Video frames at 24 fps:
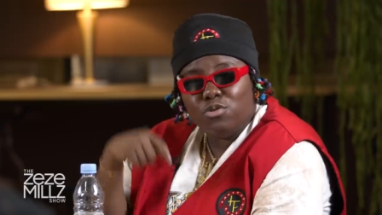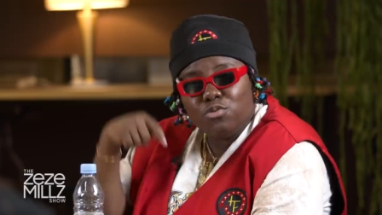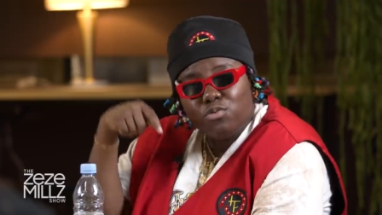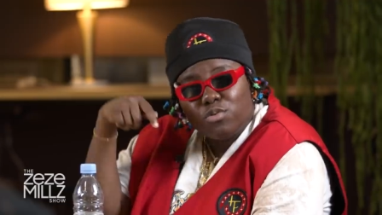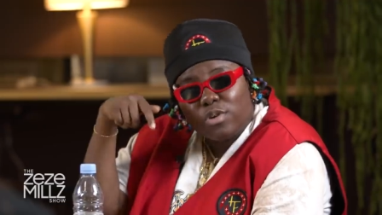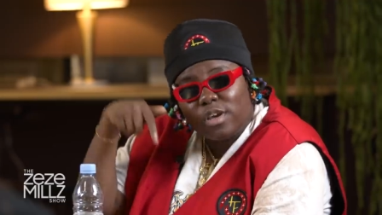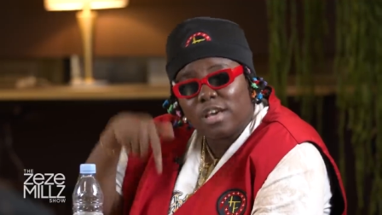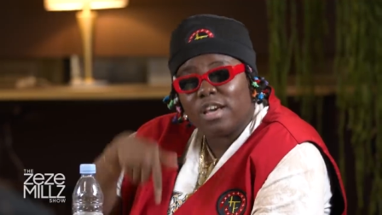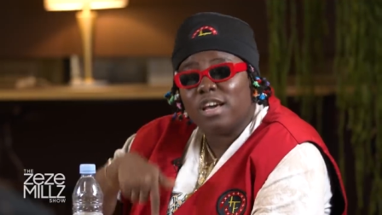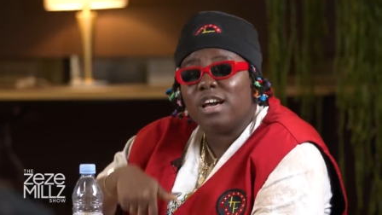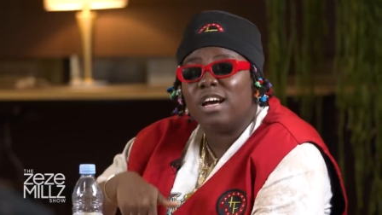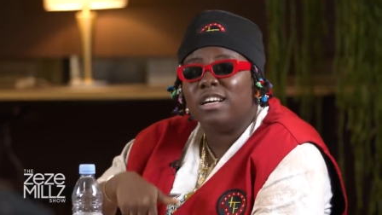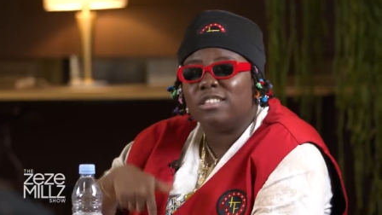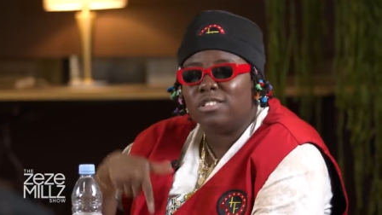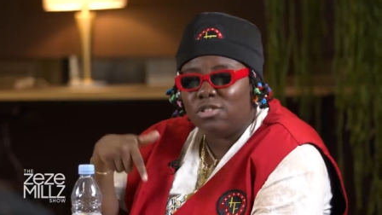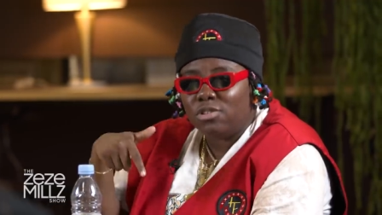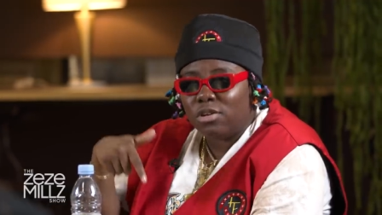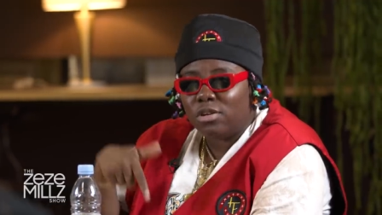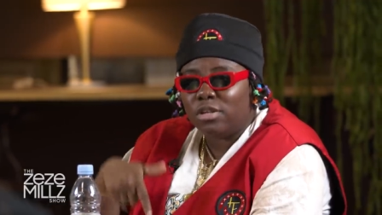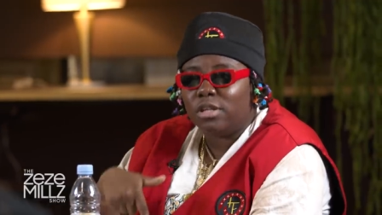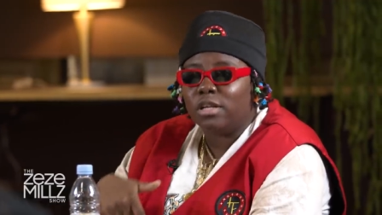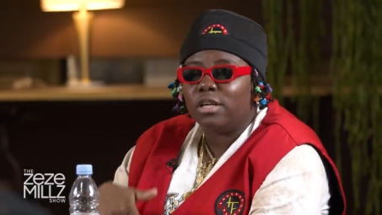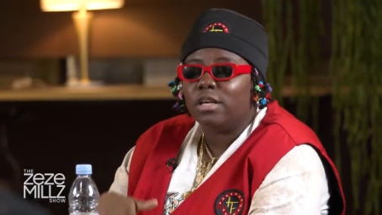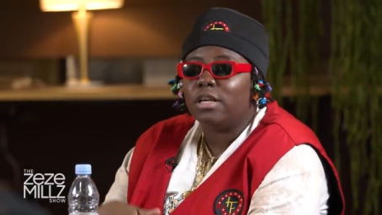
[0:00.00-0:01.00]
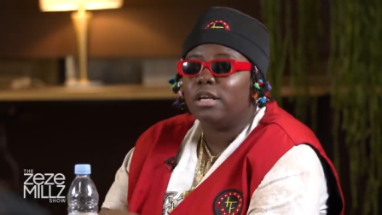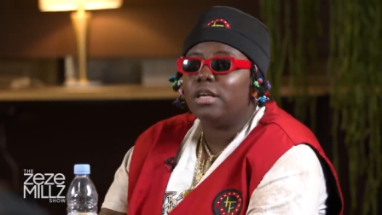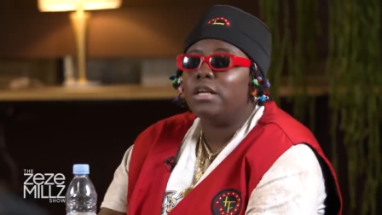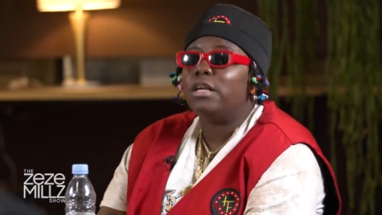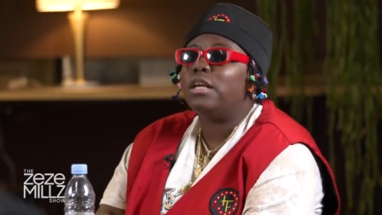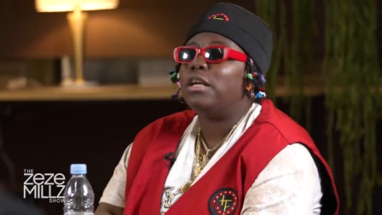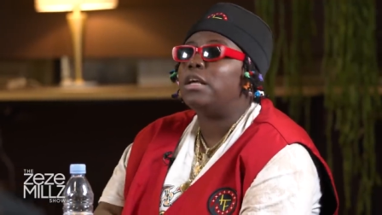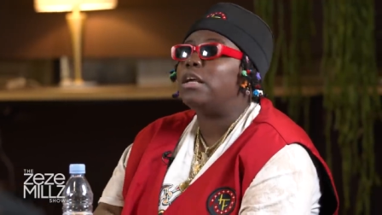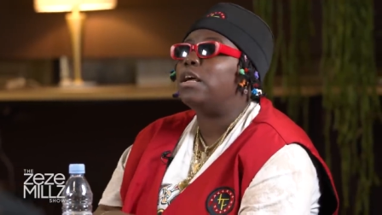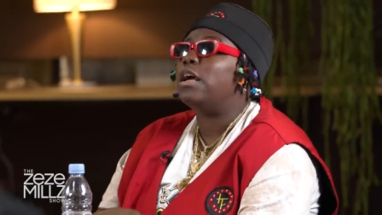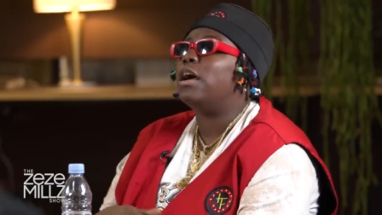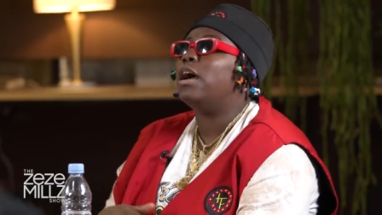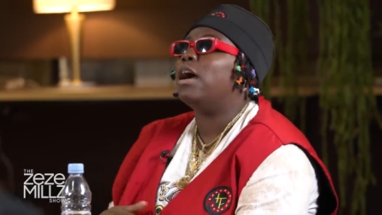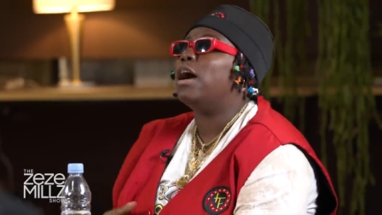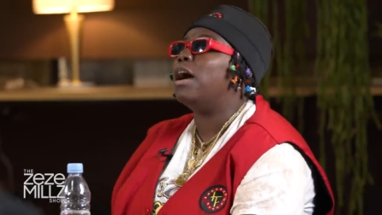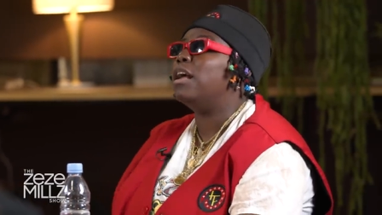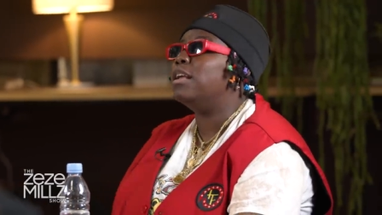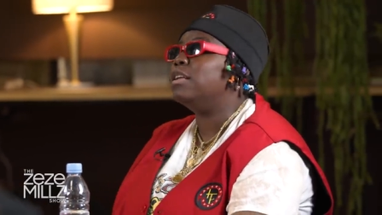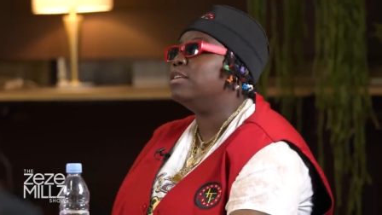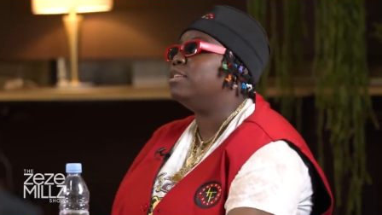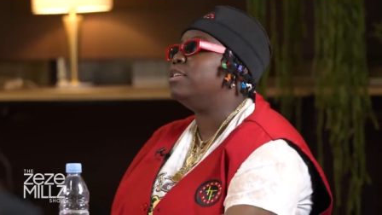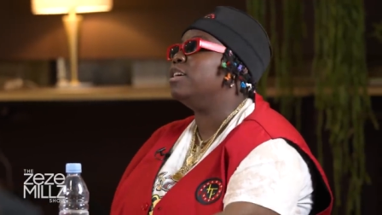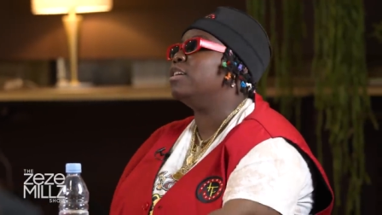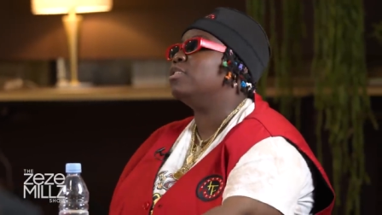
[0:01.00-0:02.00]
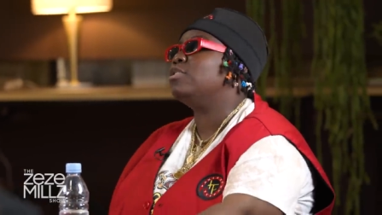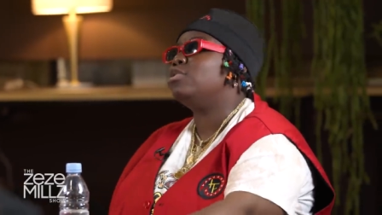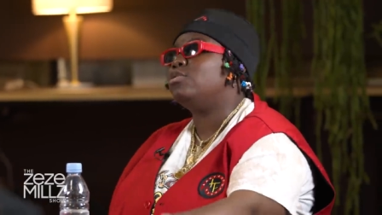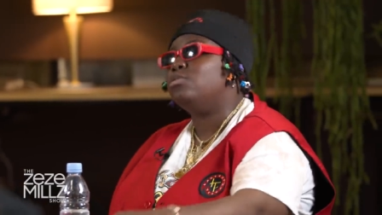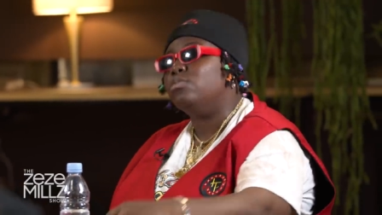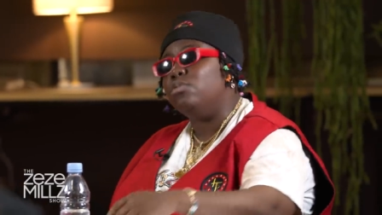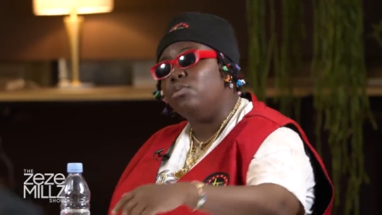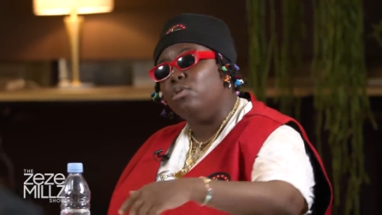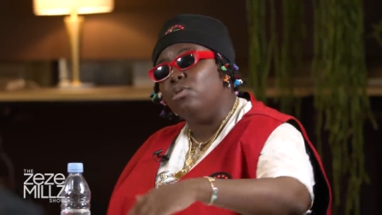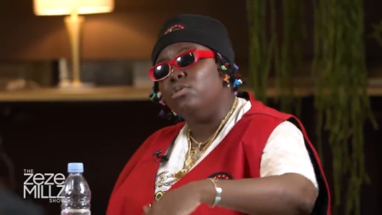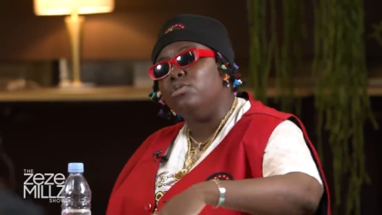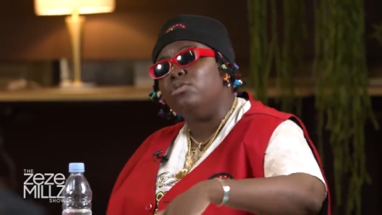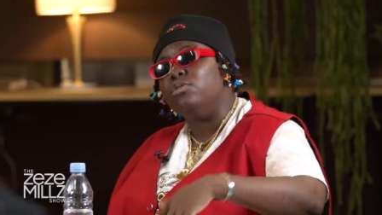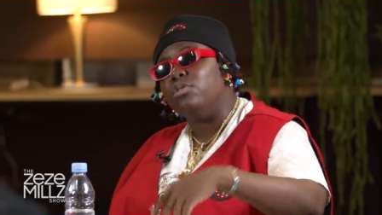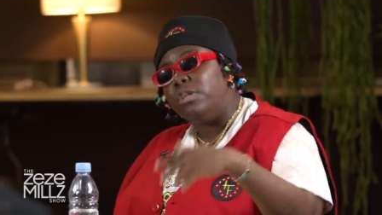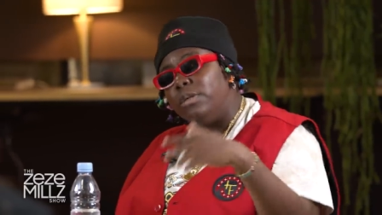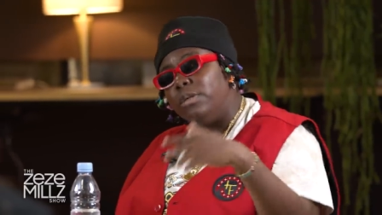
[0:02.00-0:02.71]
UK has done it, and they're still going to